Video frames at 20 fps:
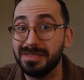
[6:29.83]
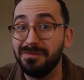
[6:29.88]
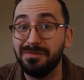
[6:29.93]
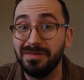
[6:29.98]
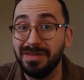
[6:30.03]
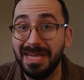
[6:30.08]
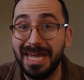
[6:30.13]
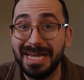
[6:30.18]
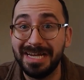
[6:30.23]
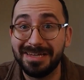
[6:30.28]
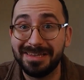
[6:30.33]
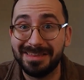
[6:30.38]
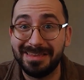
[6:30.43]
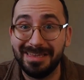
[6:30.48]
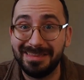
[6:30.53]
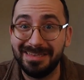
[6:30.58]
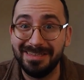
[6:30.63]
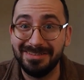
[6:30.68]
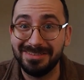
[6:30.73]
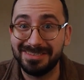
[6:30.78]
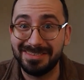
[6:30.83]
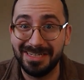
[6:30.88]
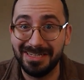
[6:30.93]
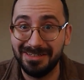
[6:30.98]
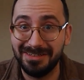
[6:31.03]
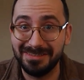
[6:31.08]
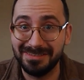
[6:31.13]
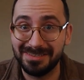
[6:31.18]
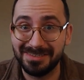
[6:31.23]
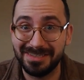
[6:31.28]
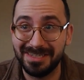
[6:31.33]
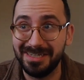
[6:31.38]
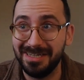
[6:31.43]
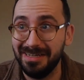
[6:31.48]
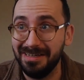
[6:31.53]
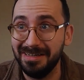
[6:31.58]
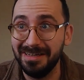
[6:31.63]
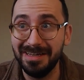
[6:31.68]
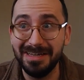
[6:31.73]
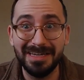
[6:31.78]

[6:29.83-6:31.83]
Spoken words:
of length that they'll stay on skin.